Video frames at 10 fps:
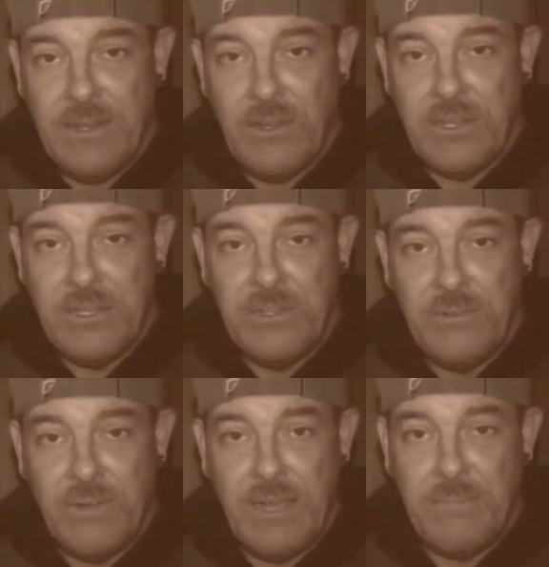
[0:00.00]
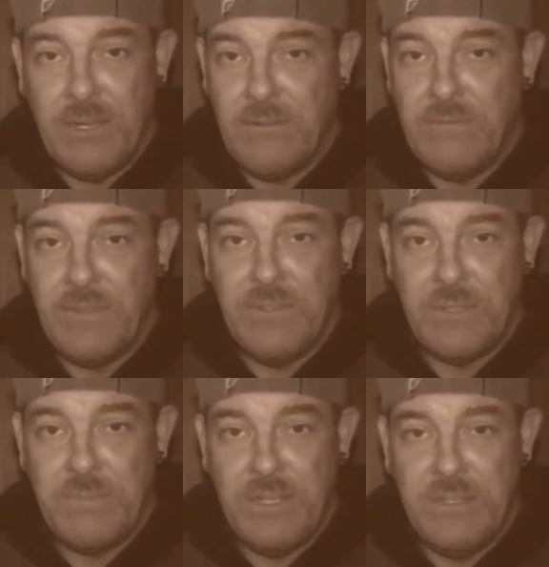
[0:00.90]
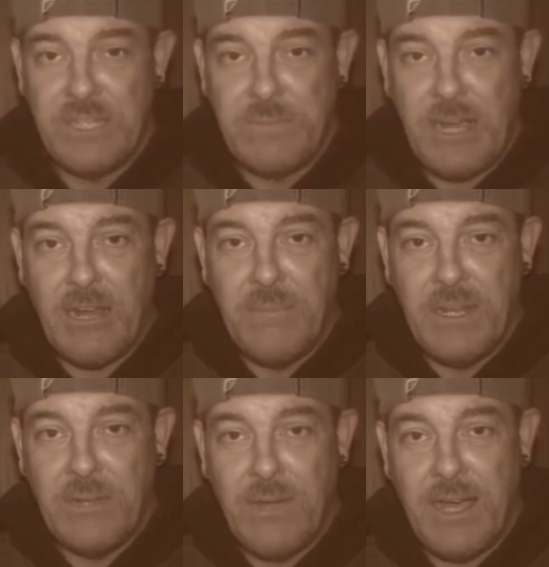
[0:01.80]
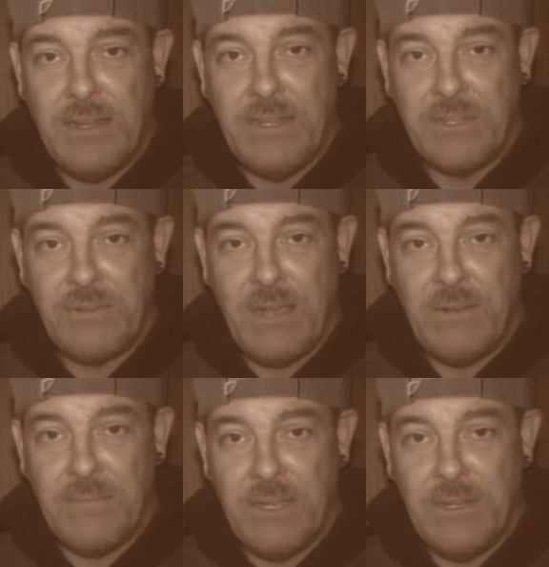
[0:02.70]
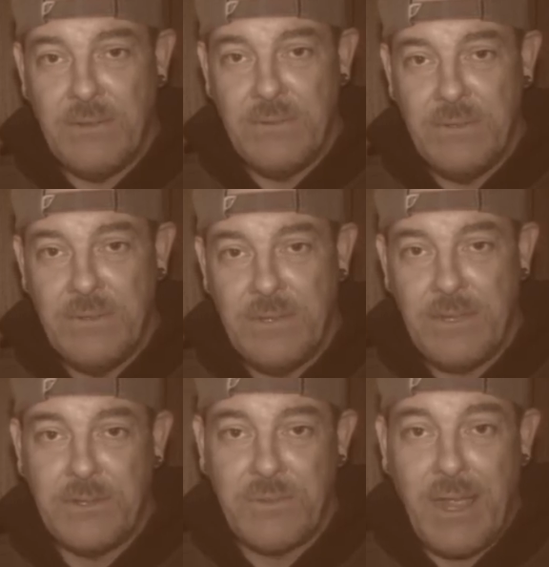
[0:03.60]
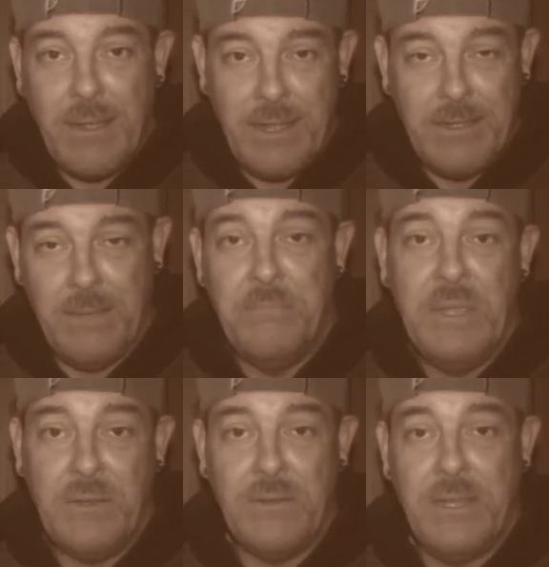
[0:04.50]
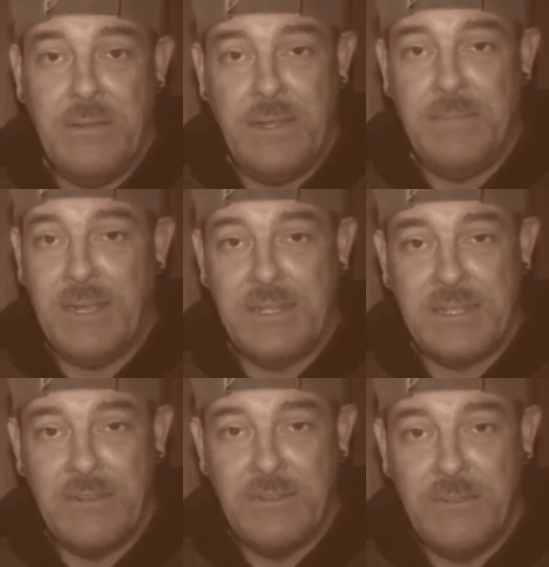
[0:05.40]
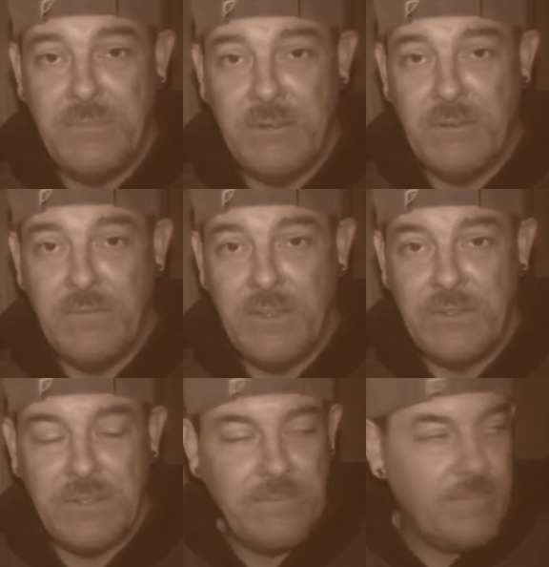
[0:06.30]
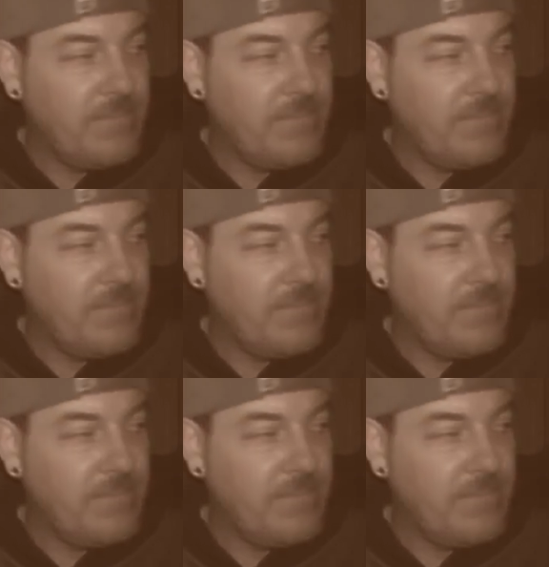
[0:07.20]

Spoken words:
not only do you do great beer reviews, but you inspired me to go out and try one of my own. Try a beer. I'm not gonna start doing beer reviews.